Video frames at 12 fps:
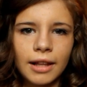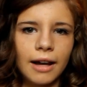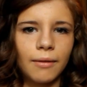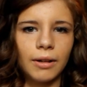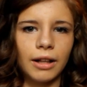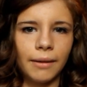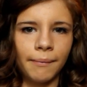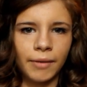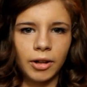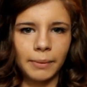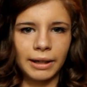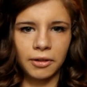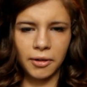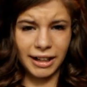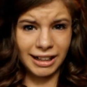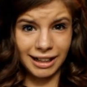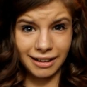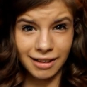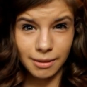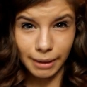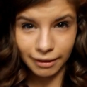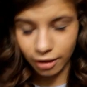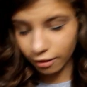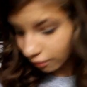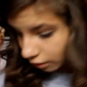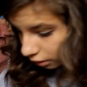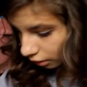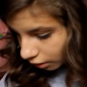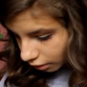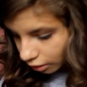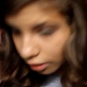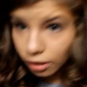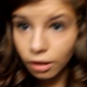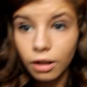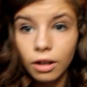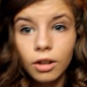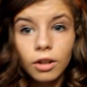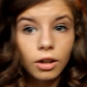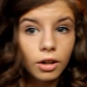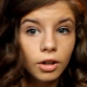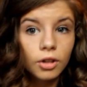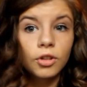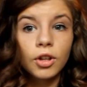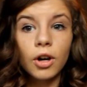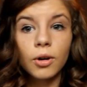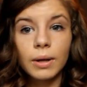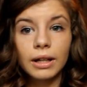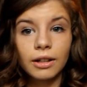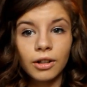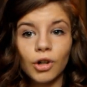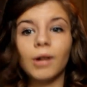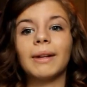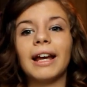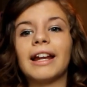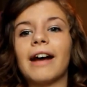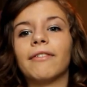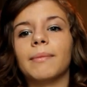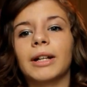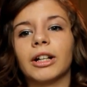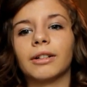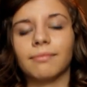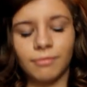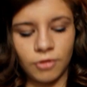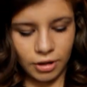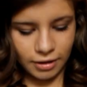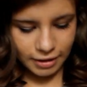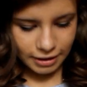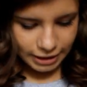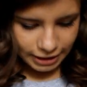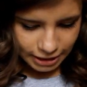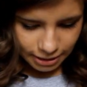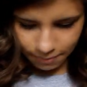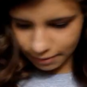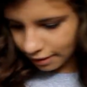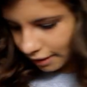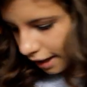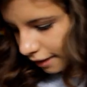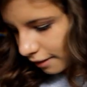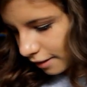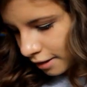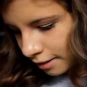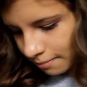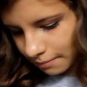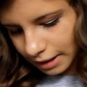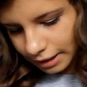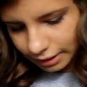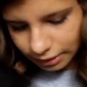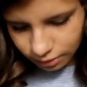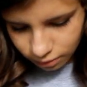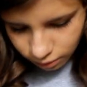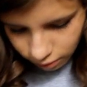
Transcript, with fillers: that while I'm filming so I can like see myself. So normally I'd have a mirror. Just keep that in mind.